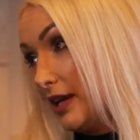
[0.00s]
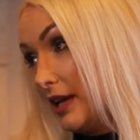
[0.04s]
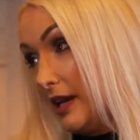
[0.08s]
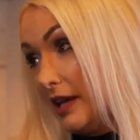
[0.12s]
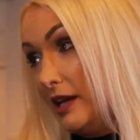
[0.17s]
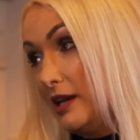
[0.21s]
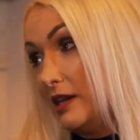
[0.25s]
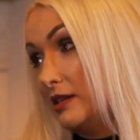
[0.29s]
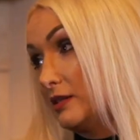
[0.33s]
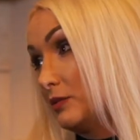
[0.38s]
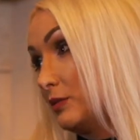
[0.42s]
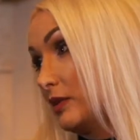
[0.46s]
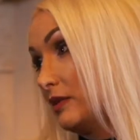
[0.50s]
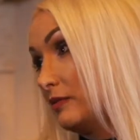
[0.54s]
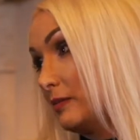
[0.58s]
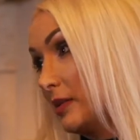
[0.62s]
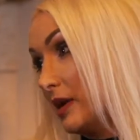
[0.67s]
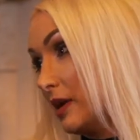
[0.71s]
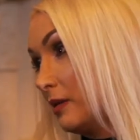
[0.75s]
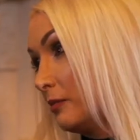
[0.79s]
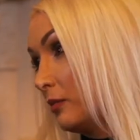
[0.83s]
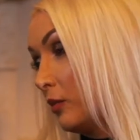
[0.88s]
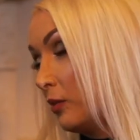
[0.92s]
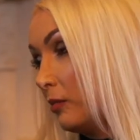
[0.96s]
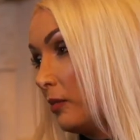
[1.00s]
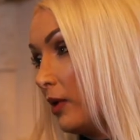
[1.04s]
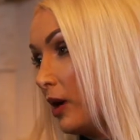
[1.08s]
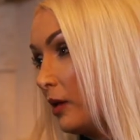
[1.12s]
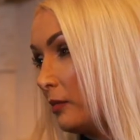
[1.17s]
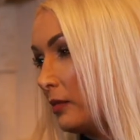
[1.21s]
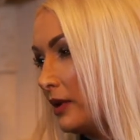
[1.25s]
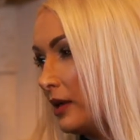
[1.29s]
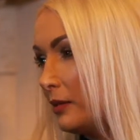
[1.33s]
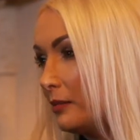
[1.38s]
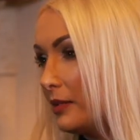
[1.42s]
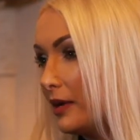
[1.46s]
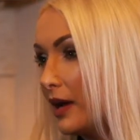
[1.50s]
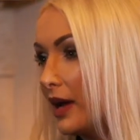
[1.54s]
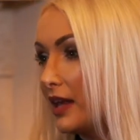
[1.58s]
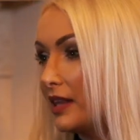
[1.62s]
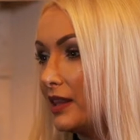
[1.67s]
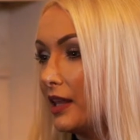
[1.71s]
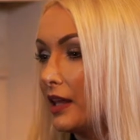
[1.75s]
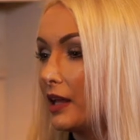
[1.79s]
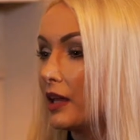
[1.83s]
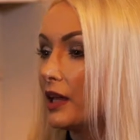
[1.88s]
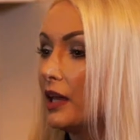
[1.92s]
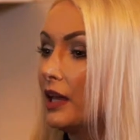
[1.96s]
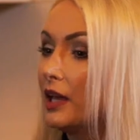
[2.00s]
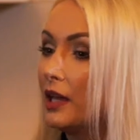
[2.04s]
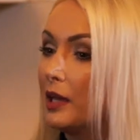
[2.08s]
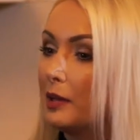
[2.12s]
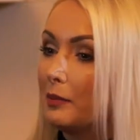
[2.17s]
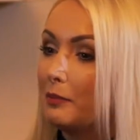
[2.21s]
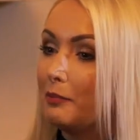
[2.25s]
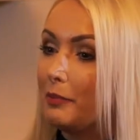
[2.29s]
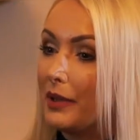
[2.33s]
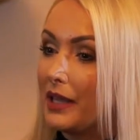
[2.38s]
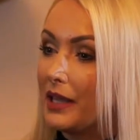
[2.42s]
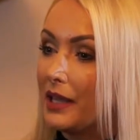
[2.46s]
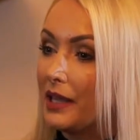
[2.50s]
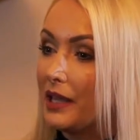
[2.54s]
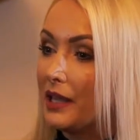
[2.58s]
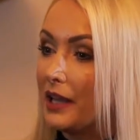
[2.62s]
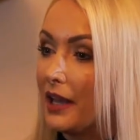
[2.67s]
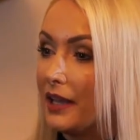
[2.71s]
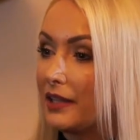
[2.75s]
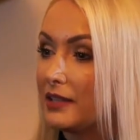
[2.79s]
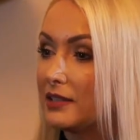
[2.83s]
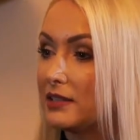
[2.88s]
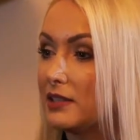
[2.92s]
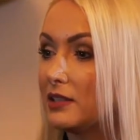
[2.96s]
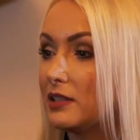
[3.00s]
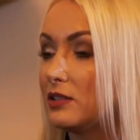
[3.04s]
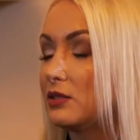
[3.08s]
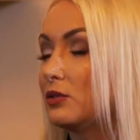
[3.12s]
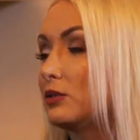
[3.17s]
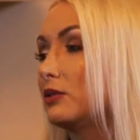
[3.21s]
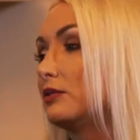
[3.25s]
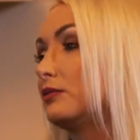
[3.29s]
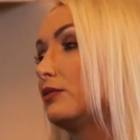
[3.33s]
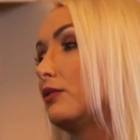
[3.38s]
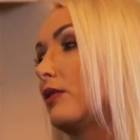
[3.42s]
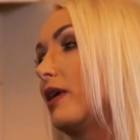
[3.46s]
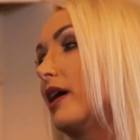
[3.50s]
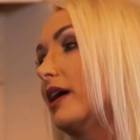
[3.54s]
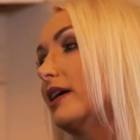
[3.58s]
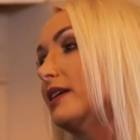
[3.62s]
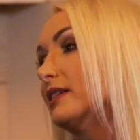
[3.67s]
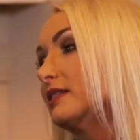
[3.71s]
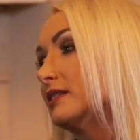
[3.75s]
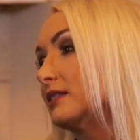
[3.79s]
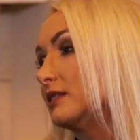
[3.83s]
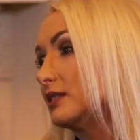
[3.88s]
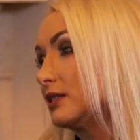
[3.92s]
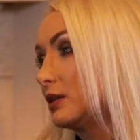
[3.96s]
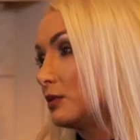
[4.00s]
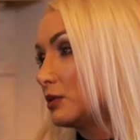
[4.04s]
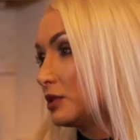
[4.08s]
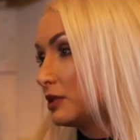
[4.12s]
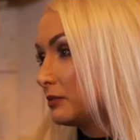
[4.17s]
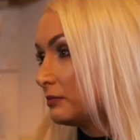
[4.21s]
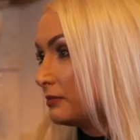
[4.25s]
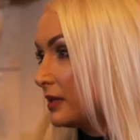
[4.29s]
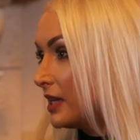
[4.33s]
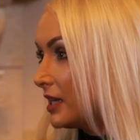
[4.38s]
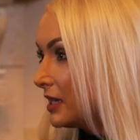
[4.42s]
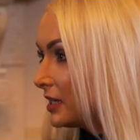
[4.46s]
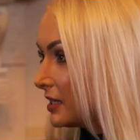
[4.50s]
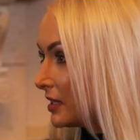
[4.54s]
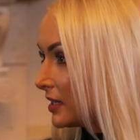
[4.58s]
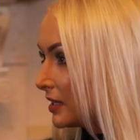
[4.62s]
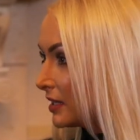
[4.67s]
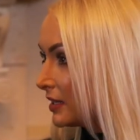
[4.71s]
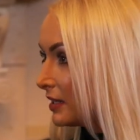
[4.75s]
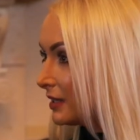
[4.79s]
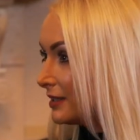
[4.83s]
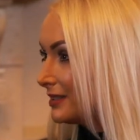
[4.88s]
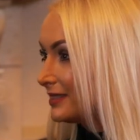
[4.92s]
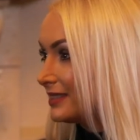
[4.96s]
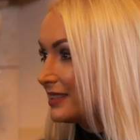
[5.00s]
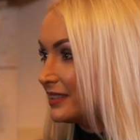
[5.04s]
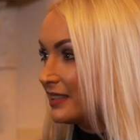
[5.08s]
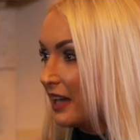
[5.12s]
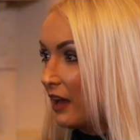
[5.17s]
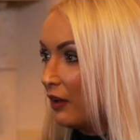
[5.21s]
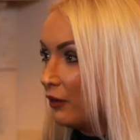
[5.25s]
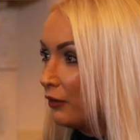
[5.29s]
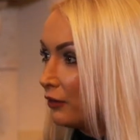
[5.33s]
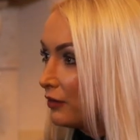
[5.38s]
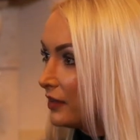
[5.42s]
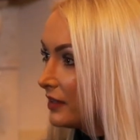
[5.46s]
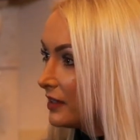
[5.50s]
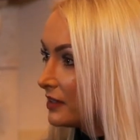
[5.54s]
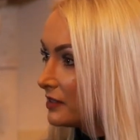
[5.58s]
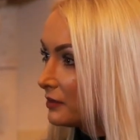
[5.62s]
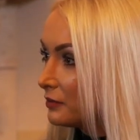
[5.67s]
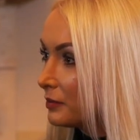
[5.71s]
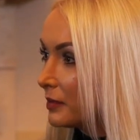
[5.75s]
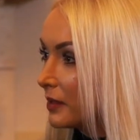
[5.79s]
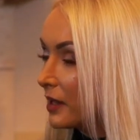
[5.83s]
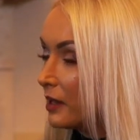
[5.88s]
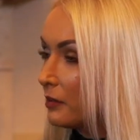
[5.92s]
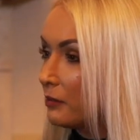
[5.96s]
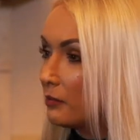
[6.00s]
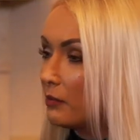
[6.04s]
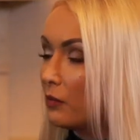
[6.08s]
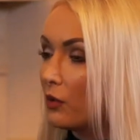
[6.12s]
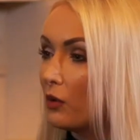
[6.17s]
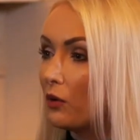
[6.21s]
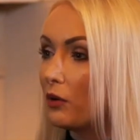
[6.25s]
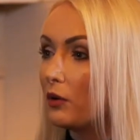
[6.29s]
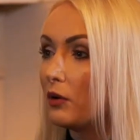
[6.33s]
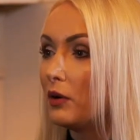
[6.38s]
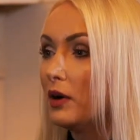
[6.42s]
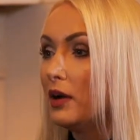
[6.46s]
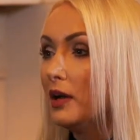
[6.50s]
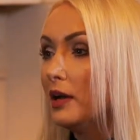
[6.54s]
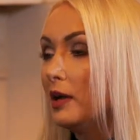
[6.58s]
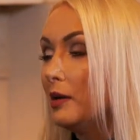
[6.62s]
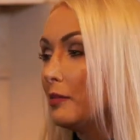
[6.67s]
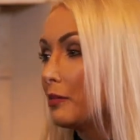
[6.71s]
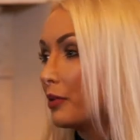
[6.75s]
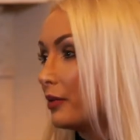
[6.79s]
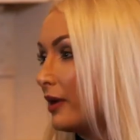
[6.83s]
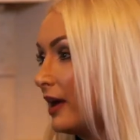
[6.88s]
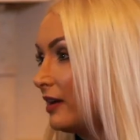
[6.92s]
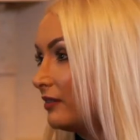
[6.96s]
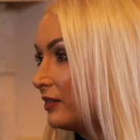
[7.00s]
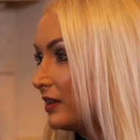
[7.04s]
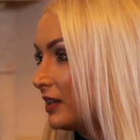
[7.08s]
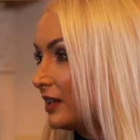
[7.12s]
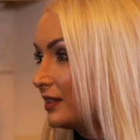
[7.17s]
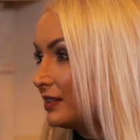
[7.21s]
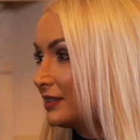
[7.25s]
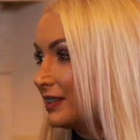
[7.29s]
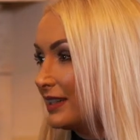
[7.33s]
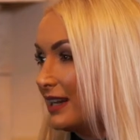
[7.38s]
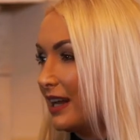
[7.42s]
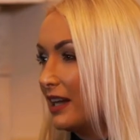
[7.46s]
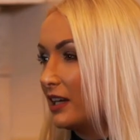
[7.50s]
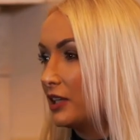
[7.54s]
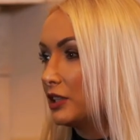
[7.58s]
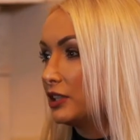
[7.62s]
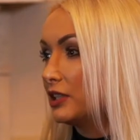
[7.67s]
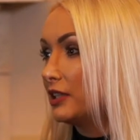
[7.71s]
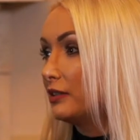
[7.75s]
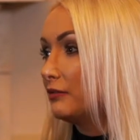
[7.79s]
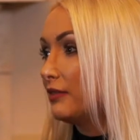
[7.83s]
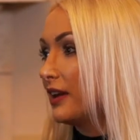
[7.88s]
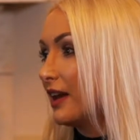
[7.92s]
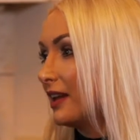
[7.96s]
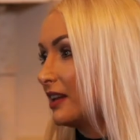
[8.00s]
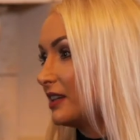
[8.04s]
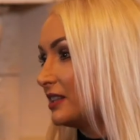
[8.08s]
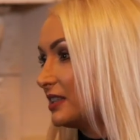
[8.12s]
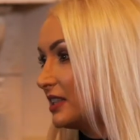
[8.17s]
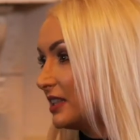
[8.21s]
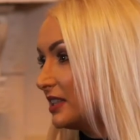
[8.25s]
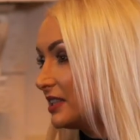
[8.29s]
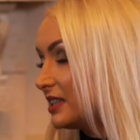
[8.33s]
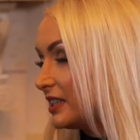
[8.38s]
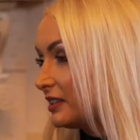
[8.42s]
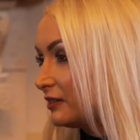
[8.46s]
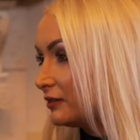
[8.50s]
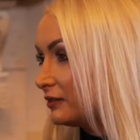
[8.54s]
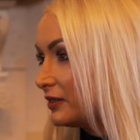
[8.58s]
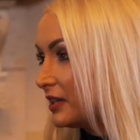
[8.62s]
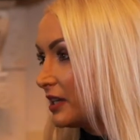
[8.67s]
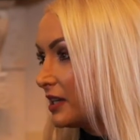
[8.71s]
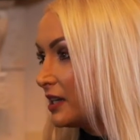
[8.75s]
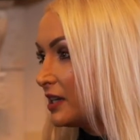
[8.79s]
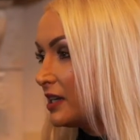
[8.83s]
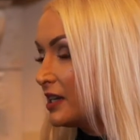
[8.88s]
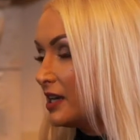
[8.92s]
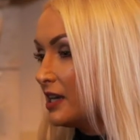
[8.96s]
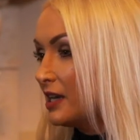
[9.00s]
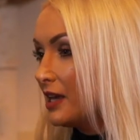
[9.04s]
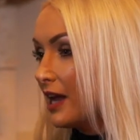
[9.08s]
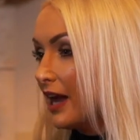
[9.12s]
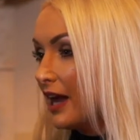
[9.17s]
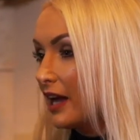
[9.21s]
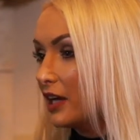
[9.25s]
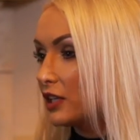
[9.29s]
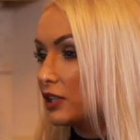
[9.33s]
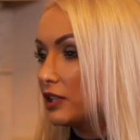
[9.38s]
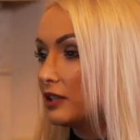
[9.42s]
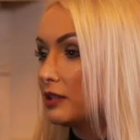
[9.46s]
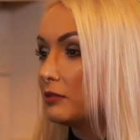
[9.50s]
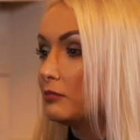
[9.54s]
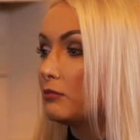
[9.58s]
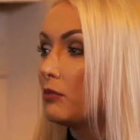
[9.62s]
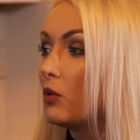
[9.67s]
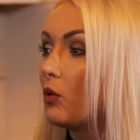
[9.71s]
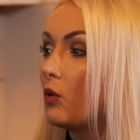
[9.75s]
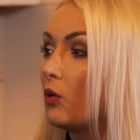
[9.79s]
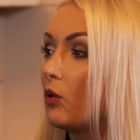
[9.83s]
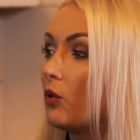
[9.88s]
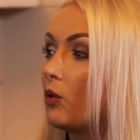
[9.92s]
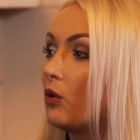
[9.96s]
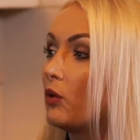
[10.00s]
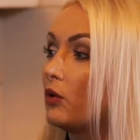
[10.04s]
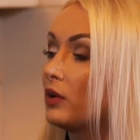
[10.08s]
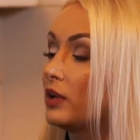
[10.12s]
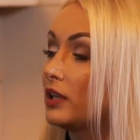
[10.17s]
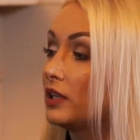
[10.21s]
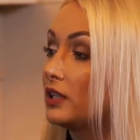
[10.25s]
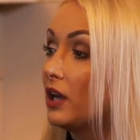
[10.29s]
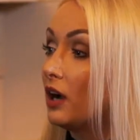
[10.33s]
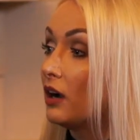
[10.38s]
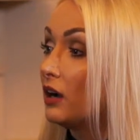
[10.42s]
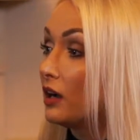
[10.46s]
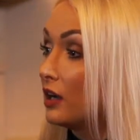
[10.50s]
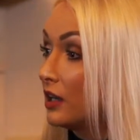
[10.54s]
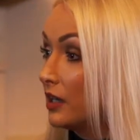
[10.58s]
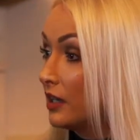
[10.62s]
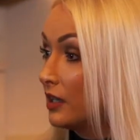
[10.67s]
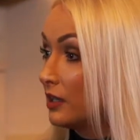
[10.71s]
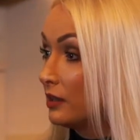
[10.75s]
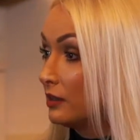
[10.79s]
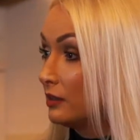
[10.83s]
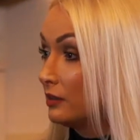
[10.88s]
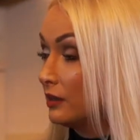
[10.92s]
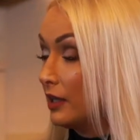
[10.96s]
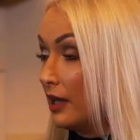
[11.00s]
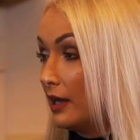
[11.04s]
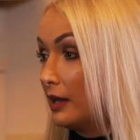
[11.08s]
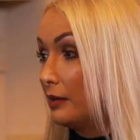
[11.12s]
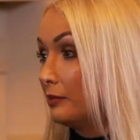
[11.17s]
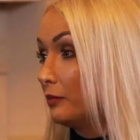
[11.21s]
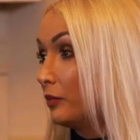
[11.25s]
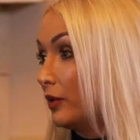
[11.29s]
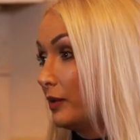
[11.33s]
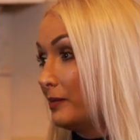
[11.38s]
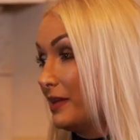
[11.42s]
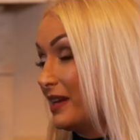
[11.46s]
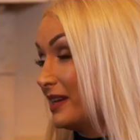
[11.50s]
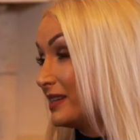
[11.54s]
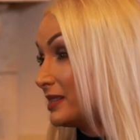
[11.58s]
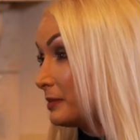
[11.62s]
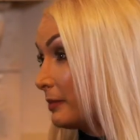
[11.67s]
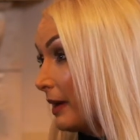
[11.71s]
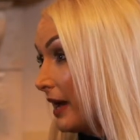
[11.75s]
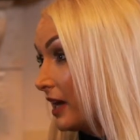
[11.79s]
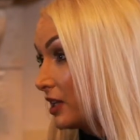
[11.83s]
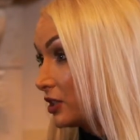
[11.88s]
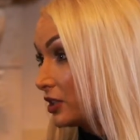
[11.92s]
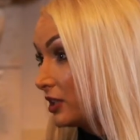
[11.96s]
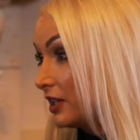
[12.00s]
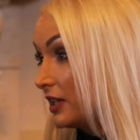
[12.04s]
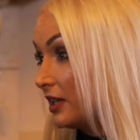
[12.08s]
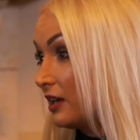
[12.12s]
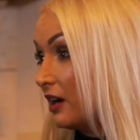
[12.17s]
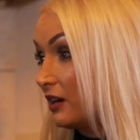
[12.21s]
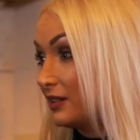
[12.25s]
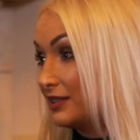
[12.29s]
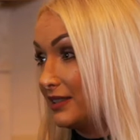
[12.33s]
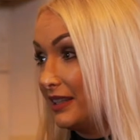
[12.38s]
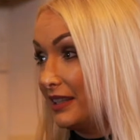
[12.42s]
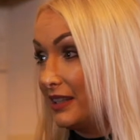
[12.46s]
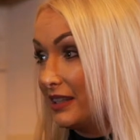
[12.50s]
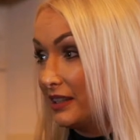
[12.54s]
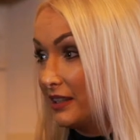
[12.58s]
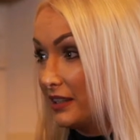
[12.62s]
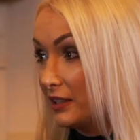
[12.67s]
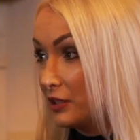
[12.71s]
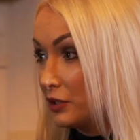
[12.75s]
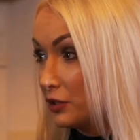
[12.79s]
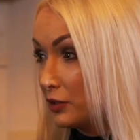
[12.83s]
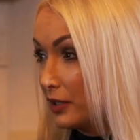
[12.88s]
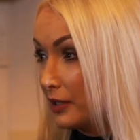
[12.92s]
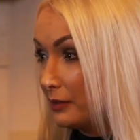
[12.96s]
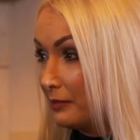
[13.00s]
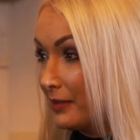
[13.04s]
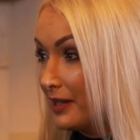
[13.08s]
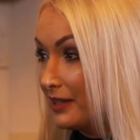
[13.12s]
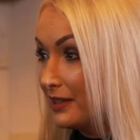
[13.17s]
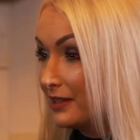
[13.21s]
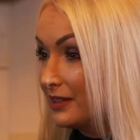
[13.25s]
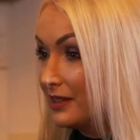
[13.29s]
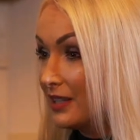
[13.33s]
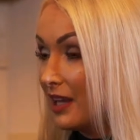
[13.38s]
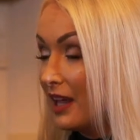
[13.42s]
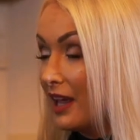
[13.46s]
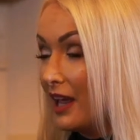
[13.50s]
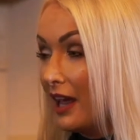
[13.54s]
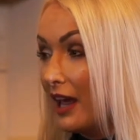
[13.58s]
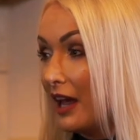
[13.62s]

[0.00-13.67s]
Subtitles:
A, as we've become more popular, but I think B, as the sort of rise in social media and selfies have become more prevalent, and actually reality TV, actually the more younger women especially are seeking these treatments,